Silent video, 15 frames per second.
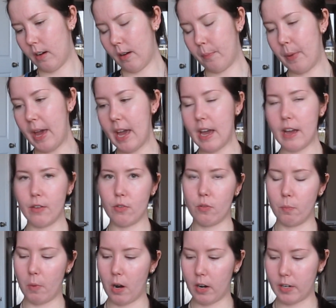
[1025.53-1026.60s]
page
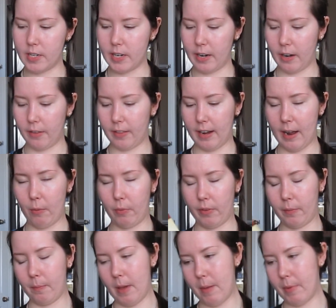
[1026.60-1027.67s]
marked here that I was
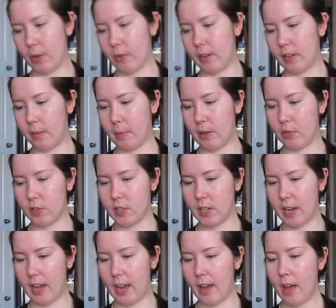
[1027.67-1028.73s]
maybe going to mention
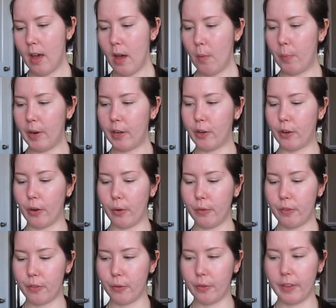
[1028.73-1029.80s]
today, but it
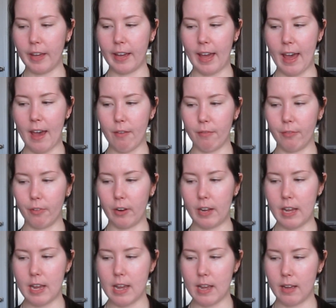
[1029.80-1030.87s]
goes through like
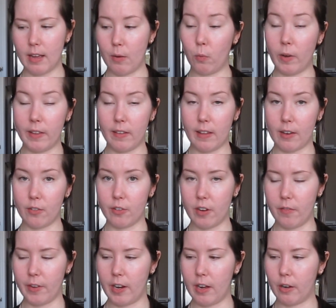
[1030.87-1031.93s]
every, in one section
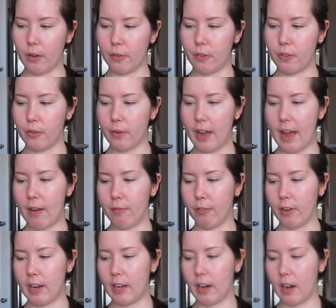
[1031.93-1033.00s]
of it, it goes through
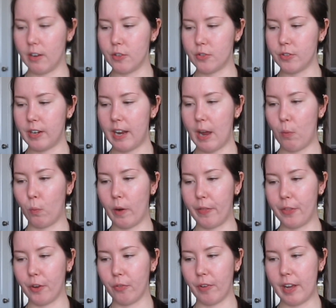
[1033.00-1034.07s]
every country and what
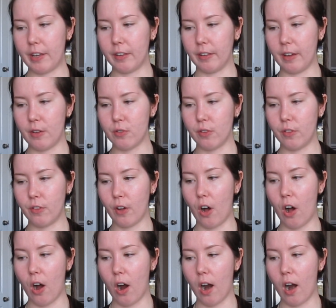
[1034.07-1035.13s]
their regulations
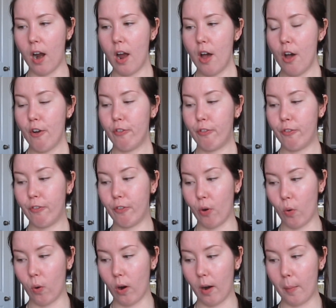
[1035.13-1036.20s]
are
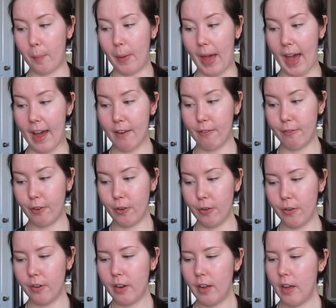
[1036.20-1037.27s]
for pet
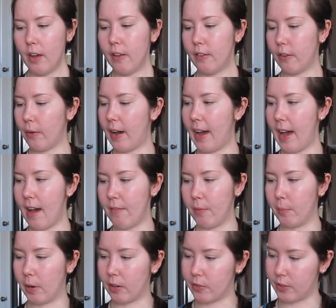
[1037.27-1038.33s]
food. So I have it
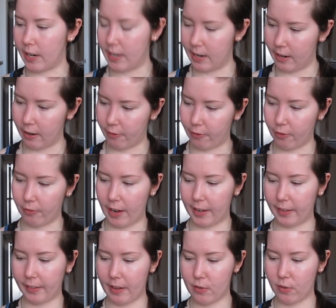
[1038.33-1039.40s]
marked right here for
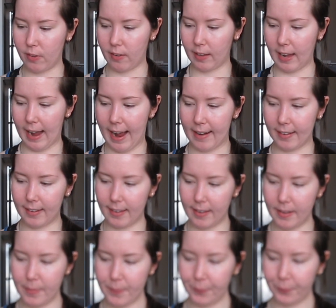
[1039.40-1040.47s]
regulations in Canada,